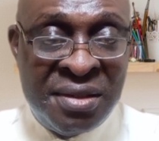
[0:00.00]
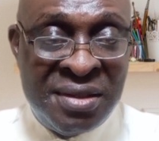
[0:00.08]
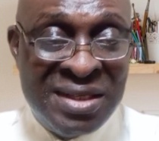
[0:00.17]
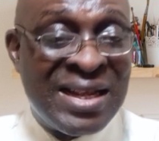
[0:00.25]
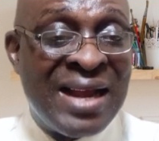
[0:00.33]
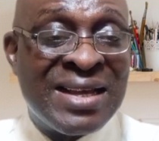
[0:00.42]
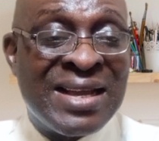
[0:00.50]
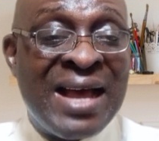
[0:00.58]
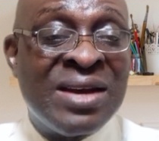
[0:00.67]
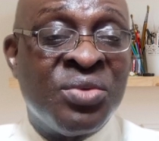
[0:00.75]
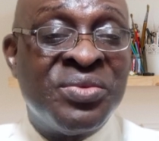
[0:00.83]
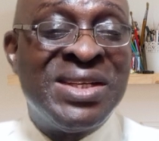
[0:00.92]
These are the
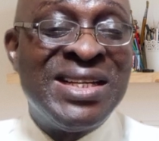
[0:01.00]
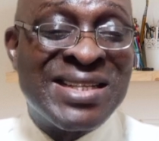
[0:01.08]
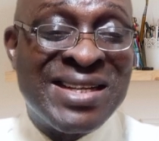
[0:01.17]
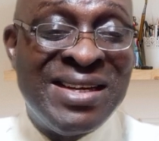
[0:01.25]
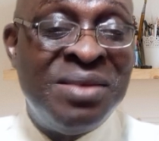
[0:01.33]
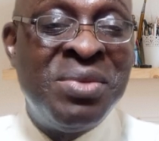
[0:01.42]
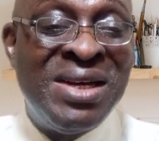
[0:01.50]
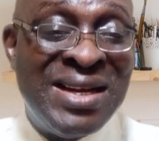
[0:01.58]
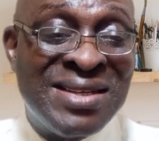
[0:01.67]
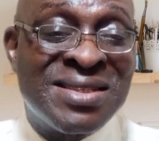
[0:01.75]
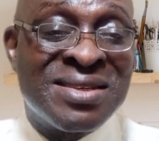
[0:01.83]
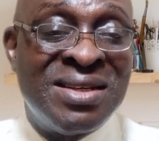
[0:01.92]
kind of
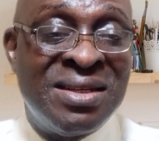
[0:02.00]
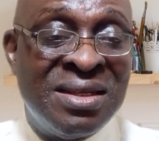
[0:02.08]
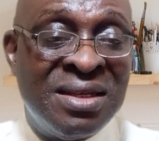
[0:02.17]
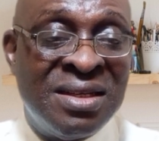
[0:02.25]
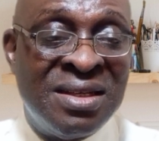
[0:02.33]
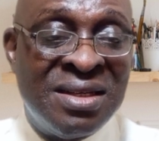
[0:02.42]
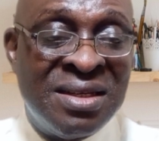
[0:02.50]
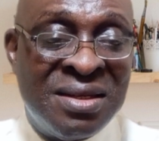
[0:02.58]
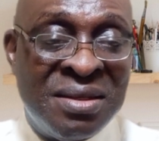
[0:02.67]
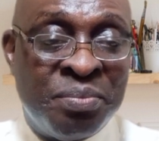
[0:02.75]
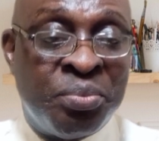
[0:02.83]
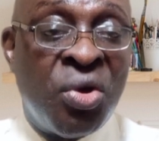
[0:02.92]
discriminatory
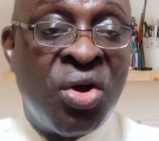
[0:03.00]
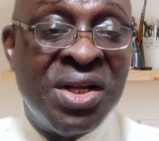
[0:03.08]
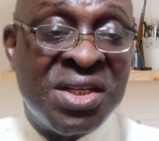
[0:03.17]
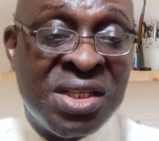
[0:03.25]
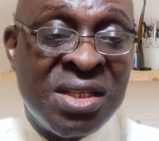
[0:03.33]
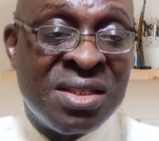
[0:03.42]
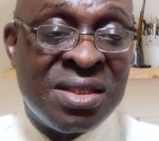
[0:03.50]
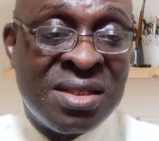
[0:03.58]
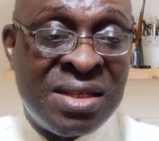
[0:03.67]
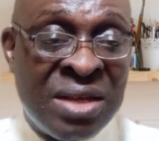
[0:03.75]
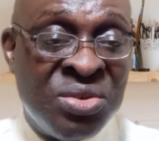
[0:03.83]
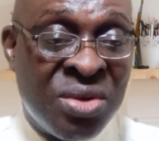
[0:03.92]
policies
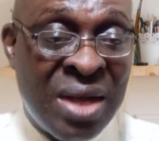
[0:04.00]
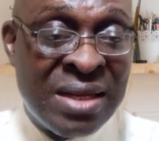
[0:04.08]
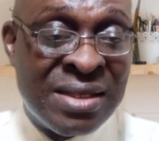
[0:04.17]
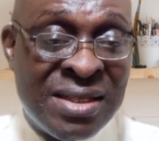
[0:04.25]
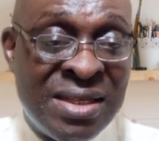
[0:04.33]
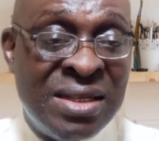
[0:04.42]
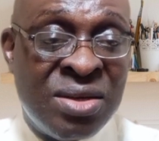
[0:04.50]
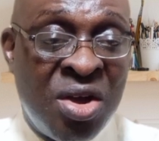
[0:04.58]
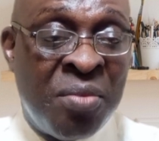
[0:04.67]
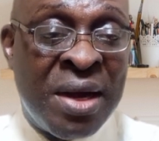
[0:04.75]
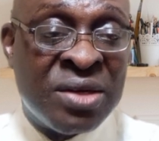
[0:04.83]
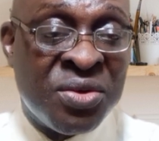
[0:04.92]
that you can see
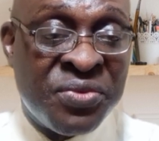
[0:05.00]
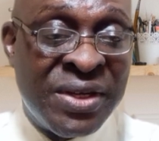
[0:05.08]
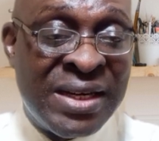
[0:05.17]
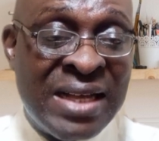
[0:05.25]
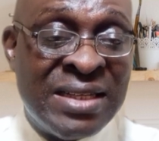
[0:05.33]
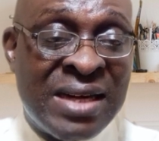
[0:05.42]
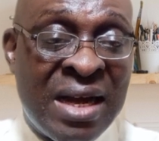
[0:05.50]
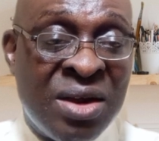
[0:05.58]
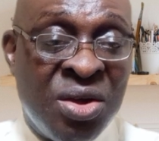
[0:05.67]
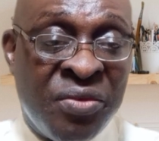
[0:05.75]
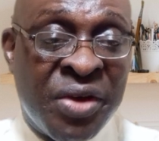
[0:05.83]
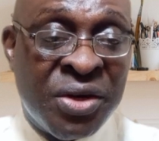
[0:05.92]
come out of a Nigerian
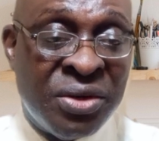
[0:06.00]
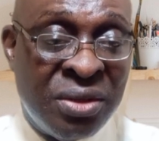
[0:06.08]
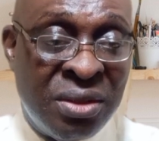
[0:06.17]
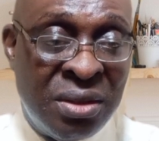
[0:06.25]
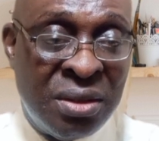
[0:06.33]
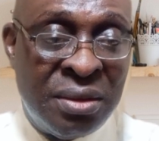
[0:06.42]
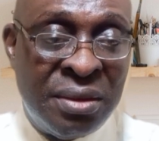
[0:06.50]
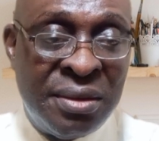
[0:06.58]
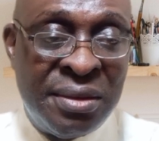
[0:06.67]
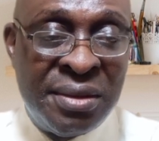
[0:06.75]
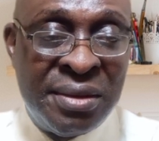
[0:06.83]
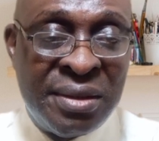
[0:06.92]
governor
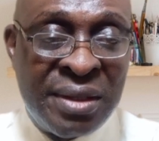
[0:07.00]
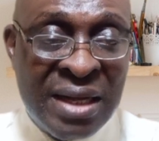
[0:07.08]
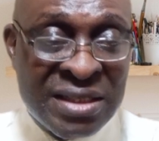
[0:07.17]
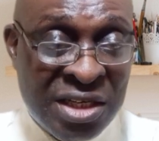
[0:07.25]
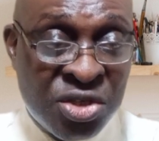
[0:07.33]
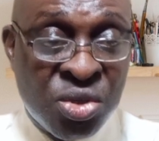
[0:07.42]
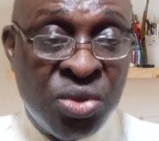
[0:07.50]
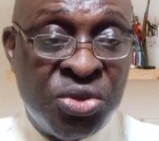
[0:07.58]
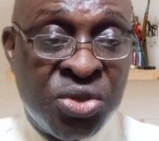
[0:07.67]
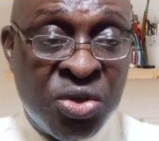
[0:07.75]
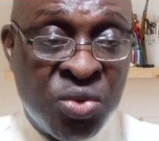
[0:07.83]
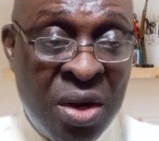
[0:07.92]
as a
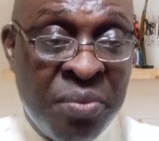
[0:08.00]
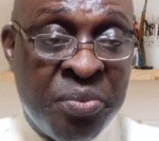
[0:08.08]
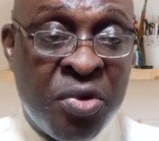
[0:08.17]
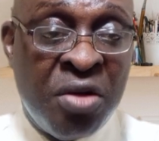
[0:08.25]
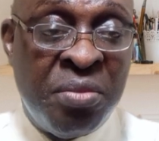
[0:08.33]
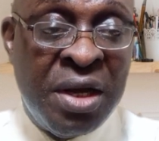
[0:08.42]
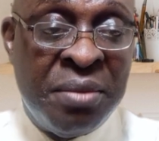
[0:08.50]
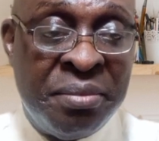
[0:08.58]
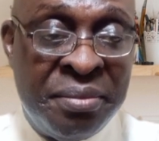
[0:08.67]
solution to a problem.